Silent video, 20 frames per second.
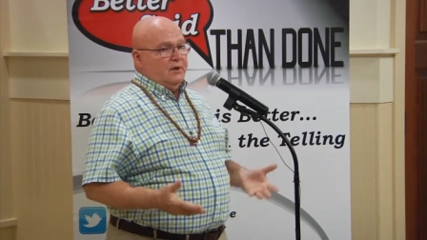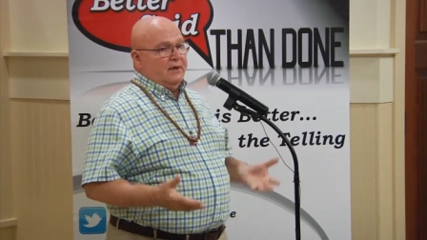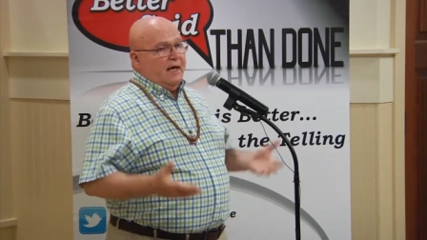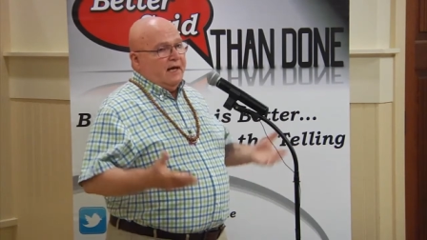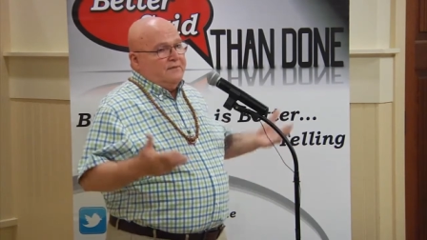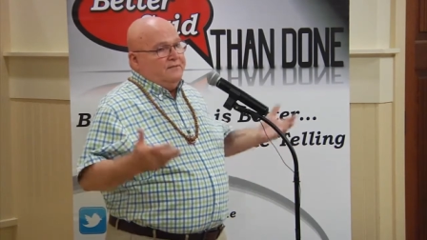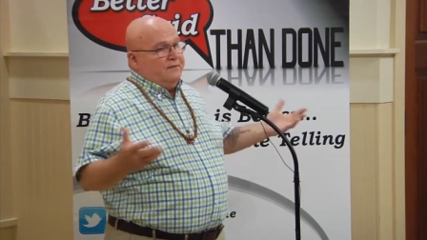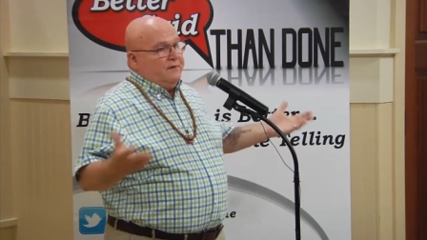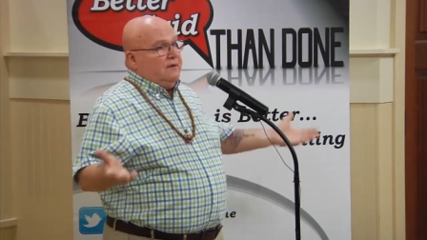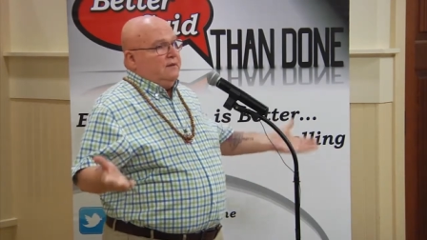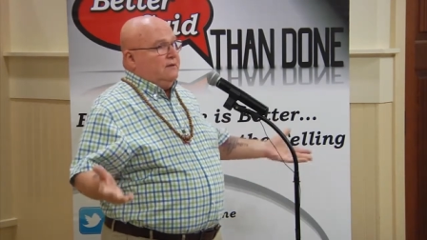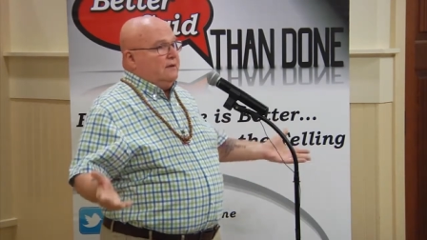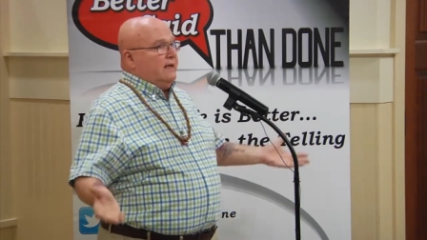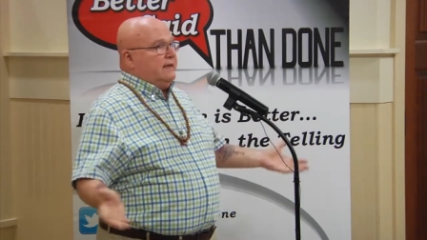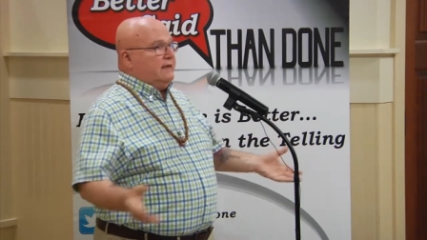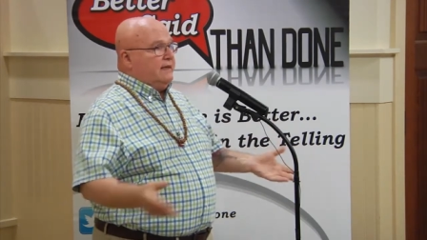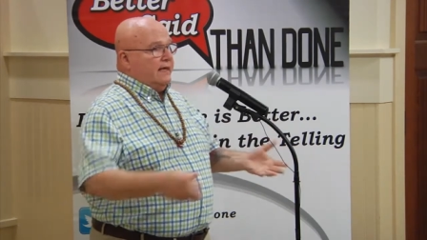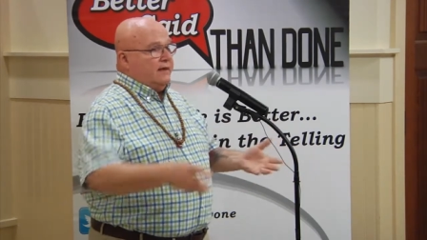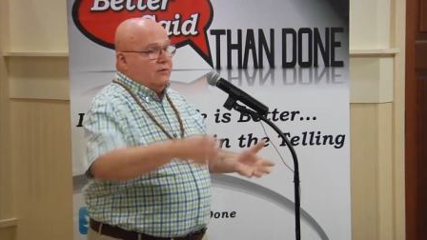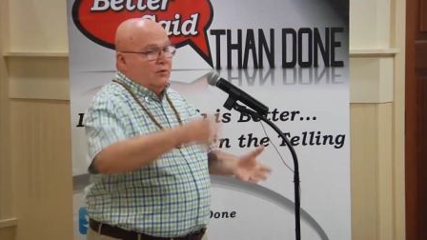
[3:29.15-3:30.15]
but I figured
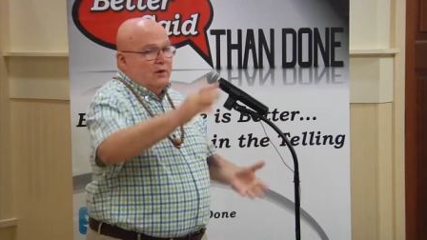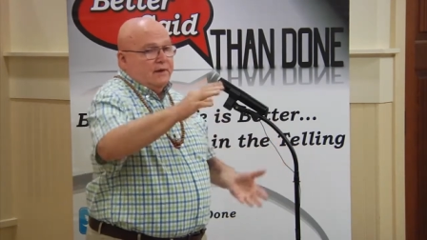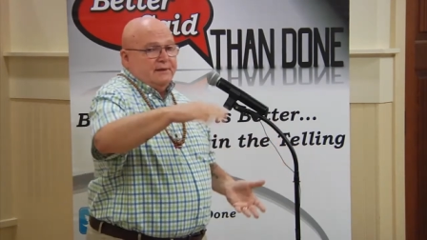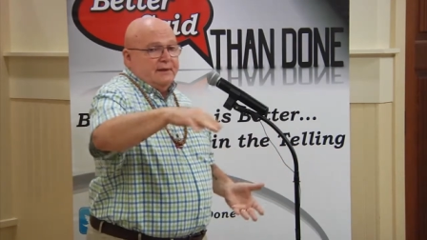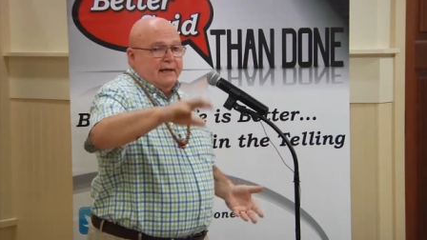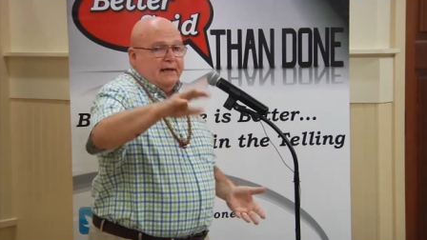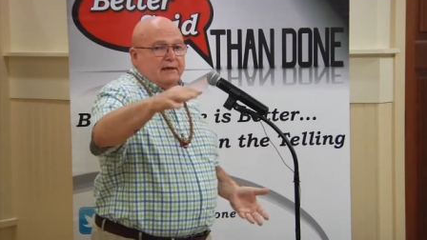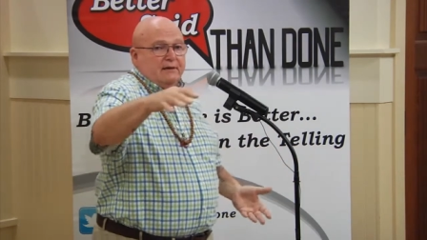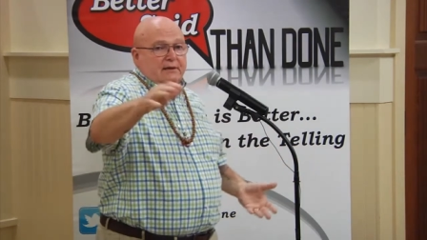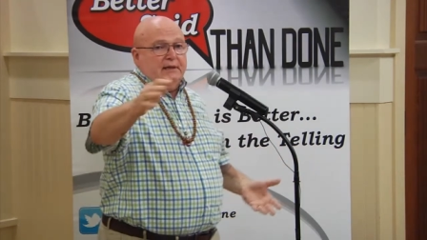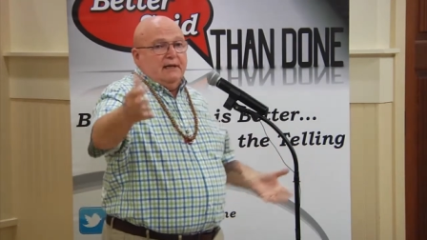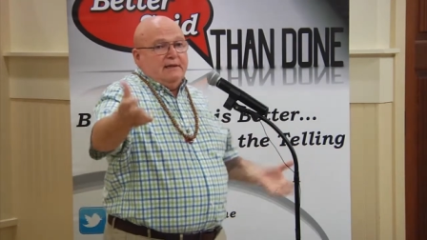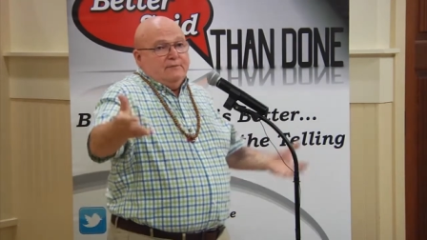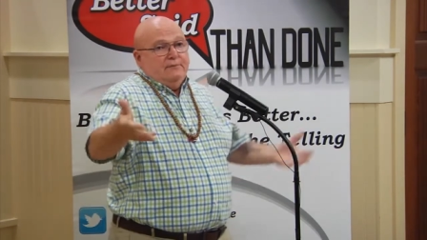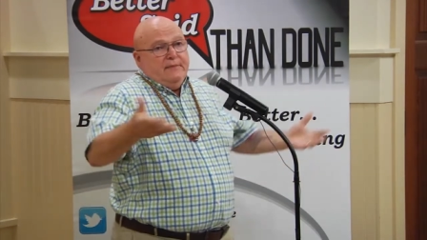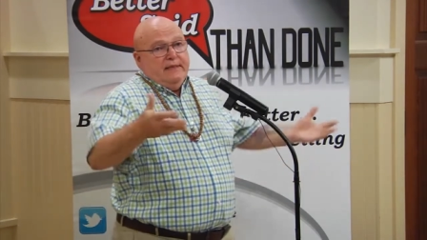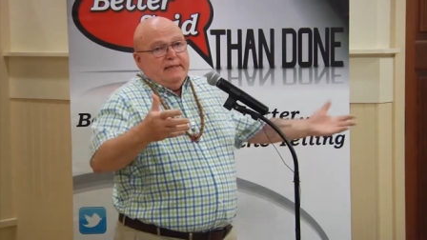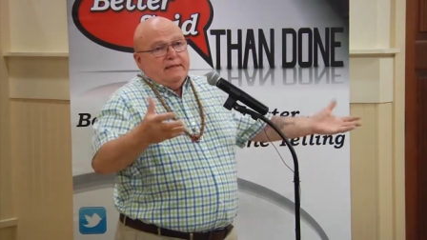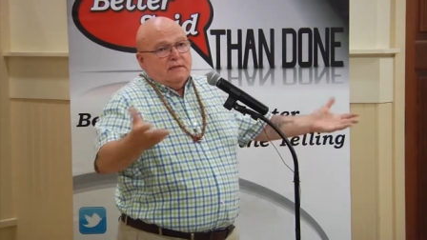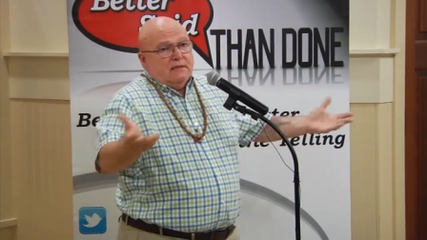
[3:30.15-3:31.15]
I'd get on there and
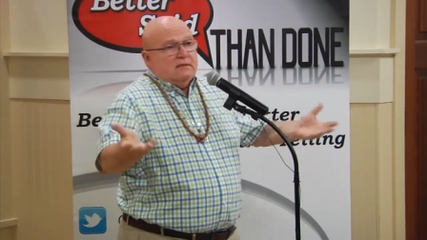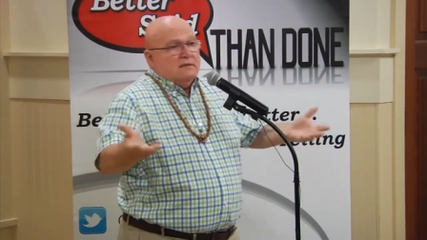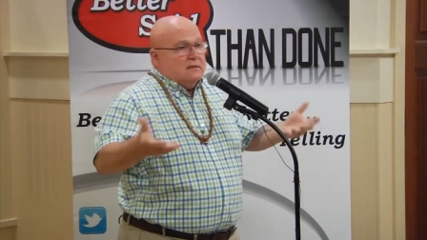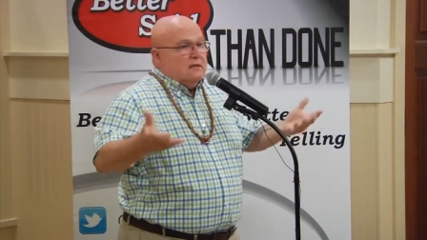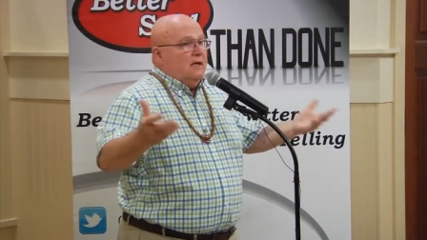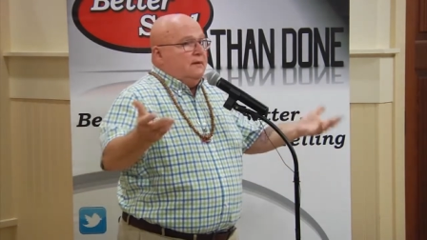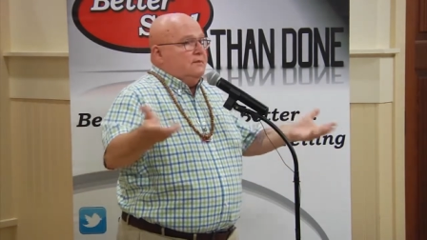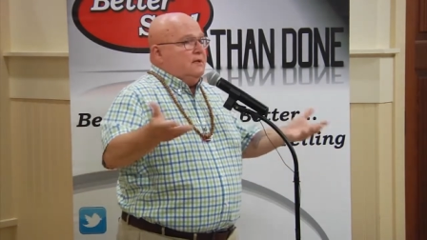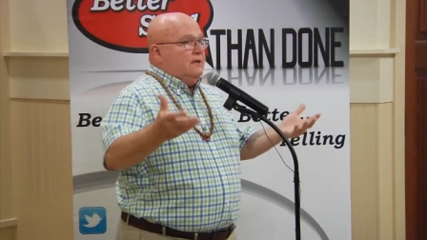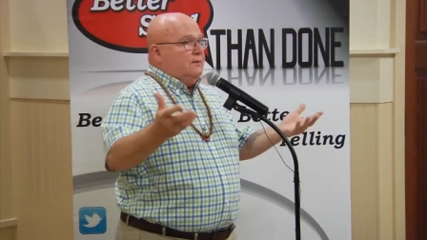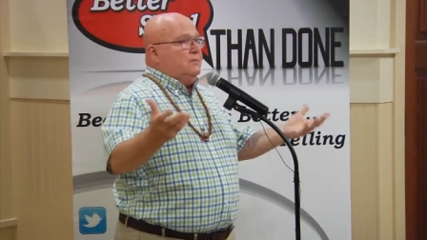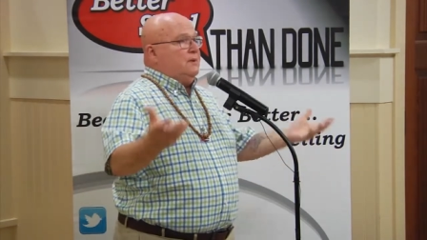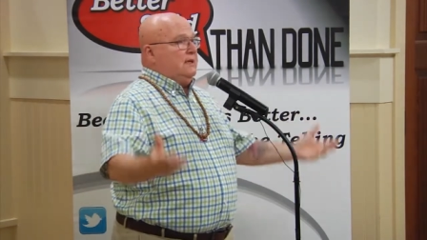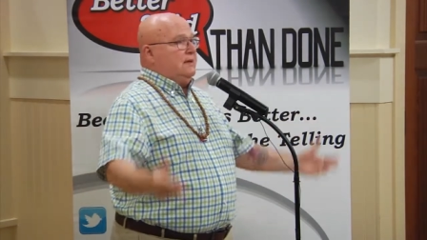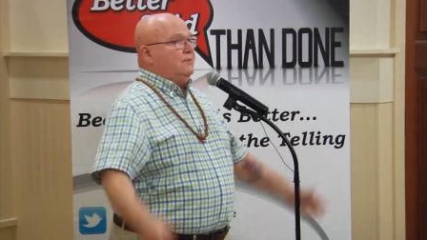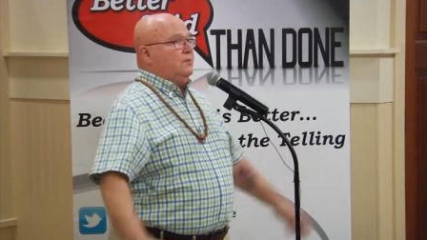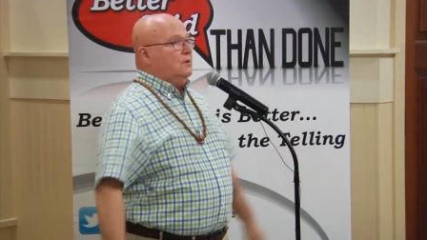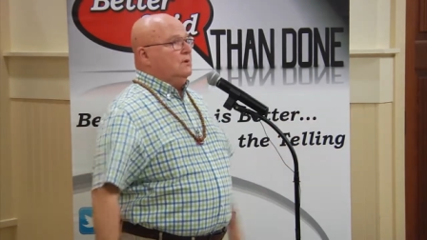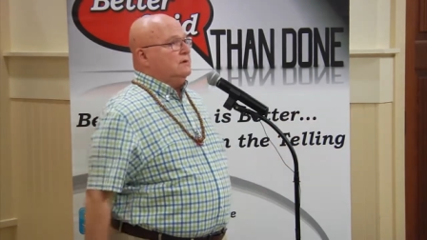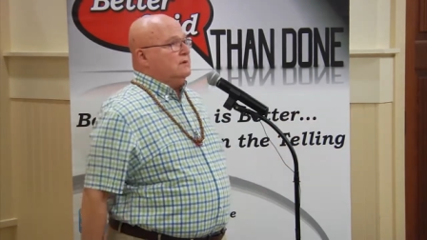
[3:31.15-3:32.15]
I'd meet some of the
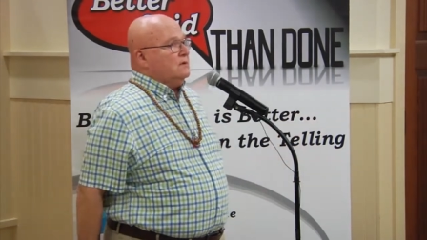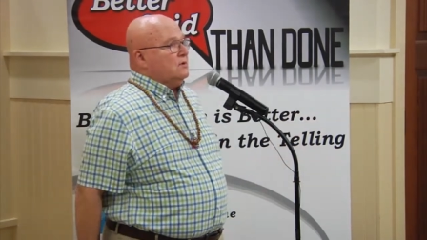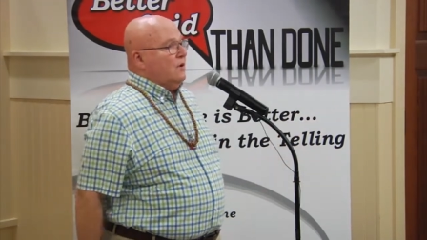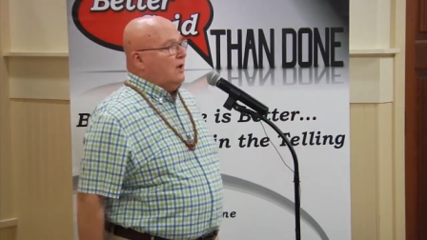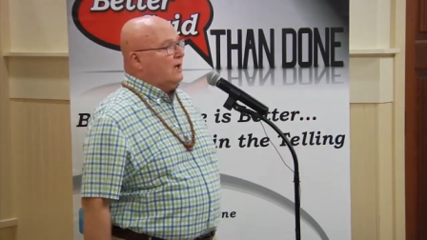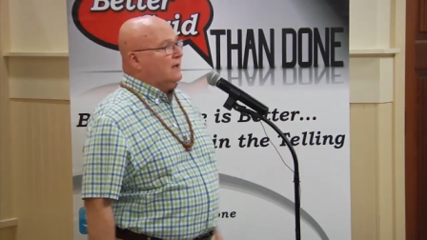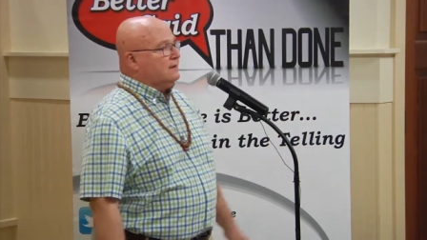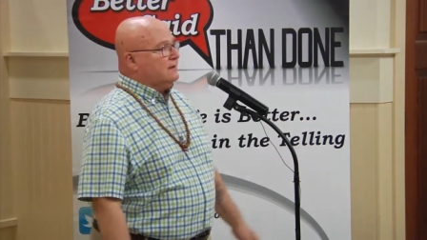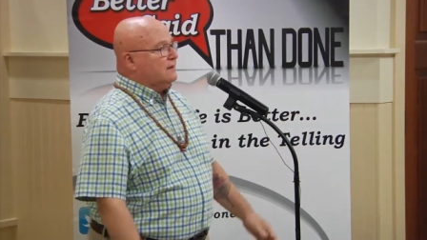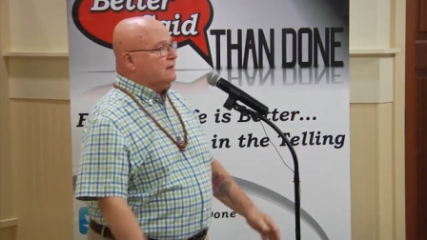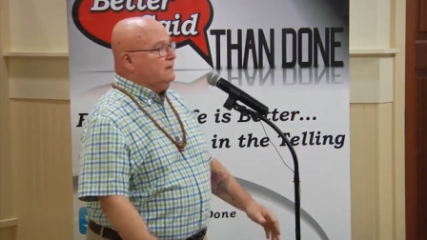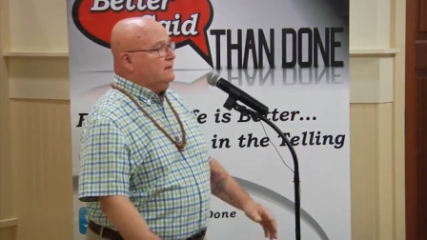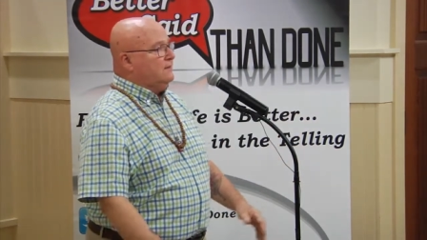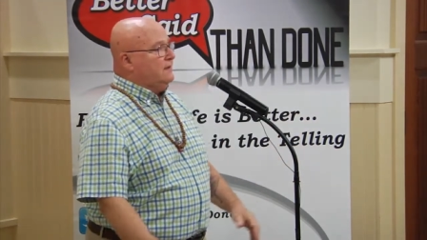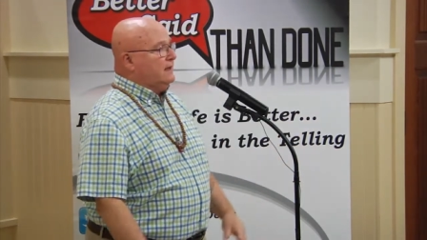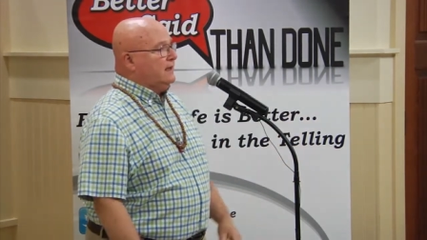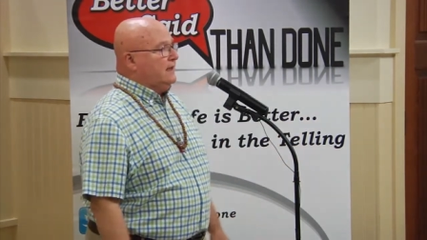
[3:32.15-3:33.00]
people and talk to them.